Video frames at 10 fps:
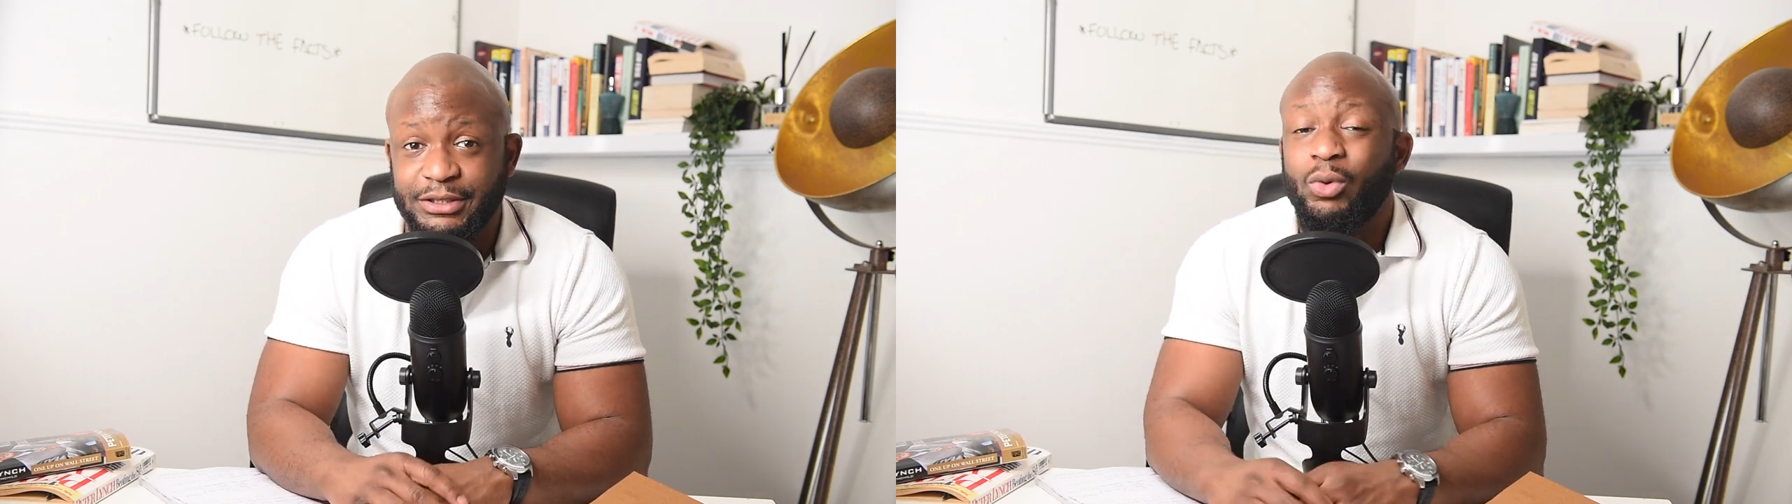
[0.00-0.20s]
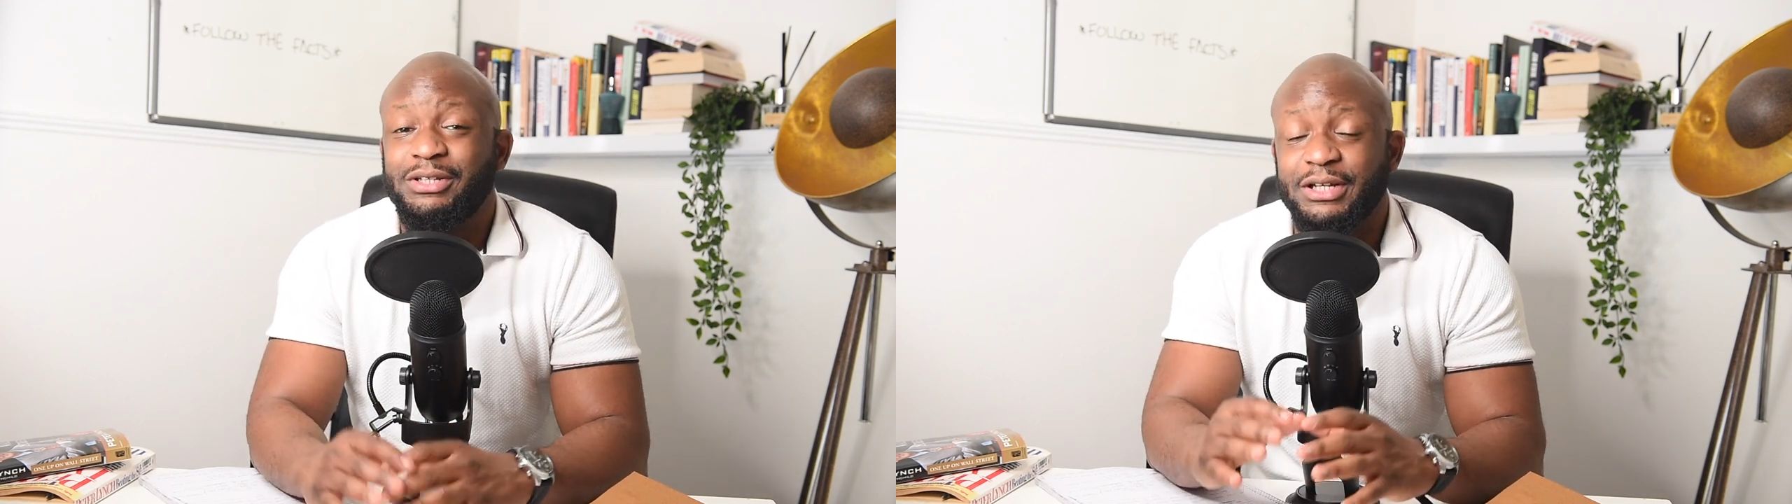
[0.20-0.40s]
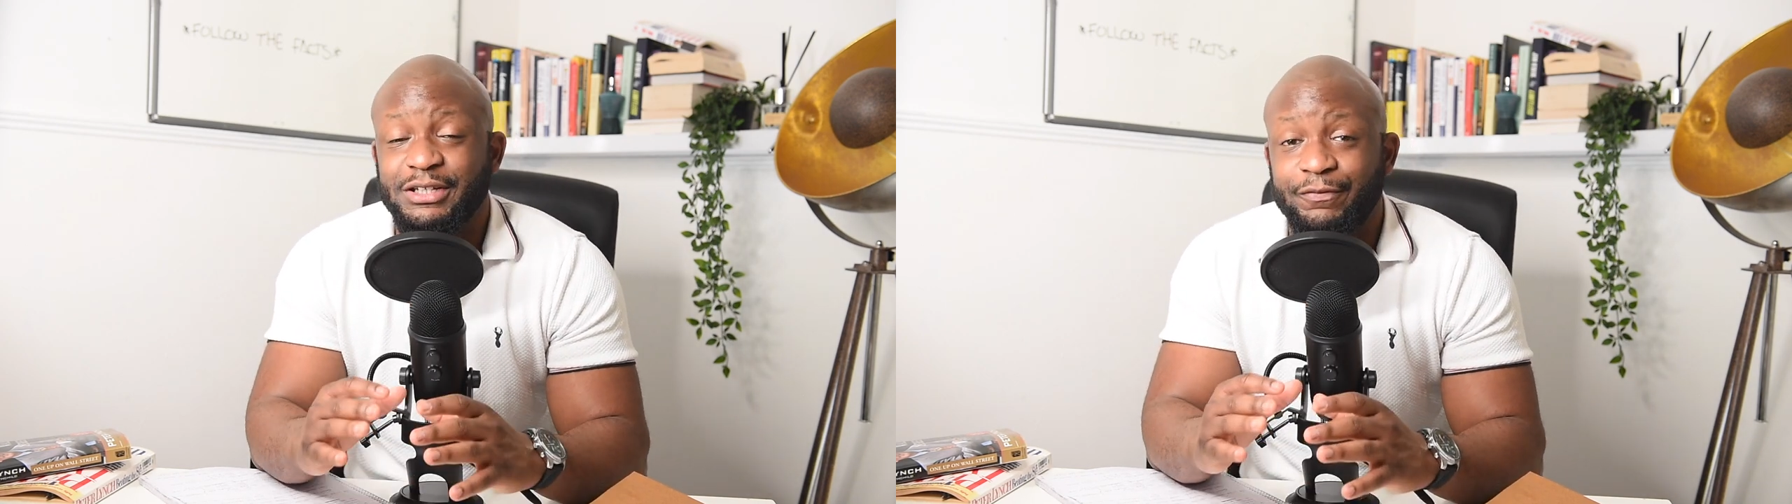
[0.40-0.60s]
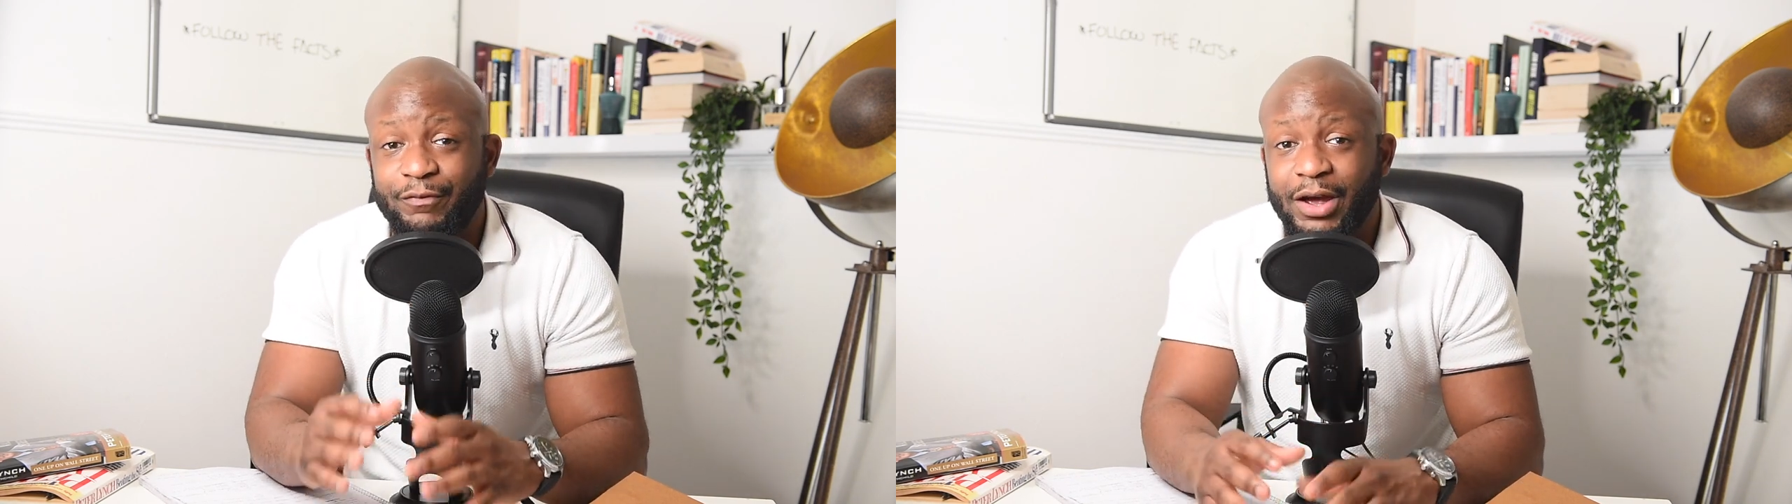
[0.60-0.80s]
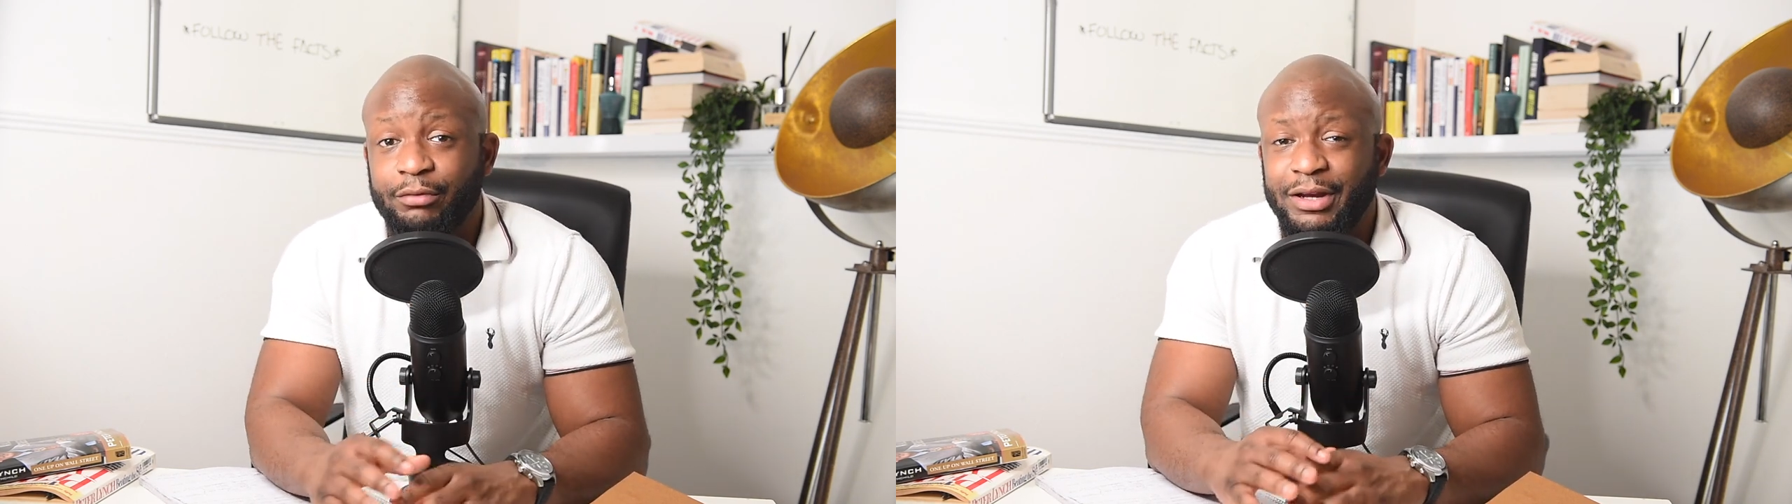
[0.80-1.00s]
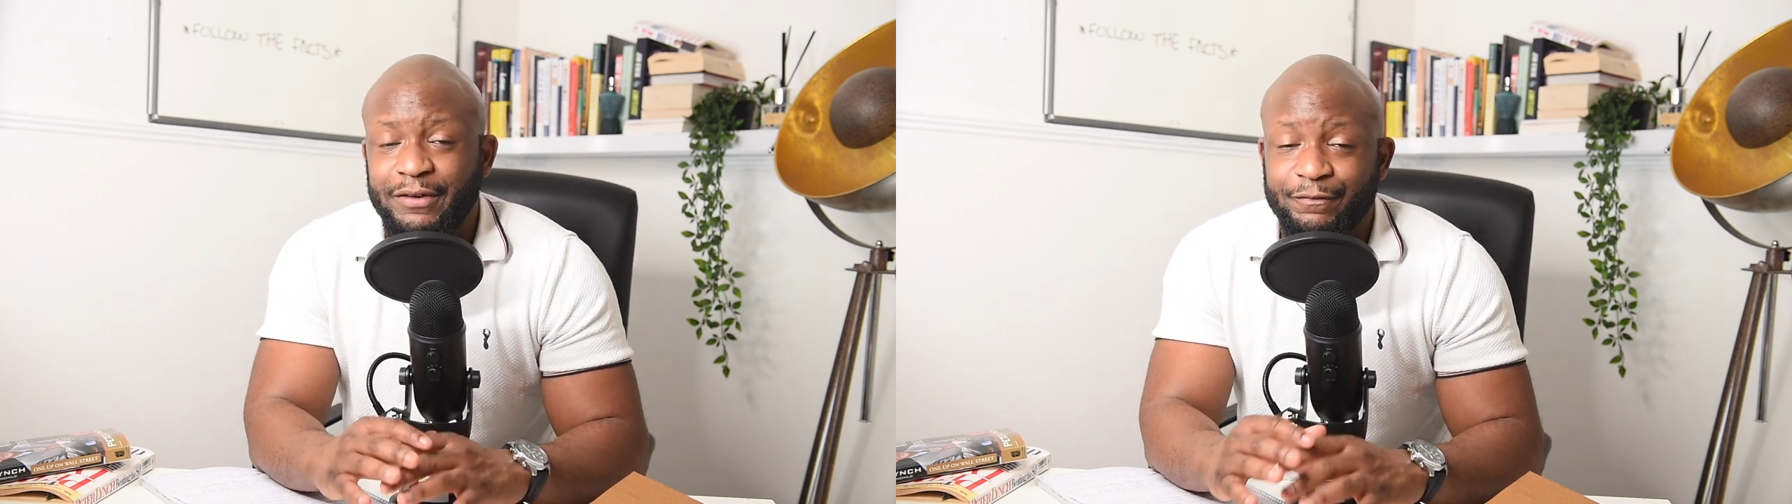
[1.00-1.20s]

which is very,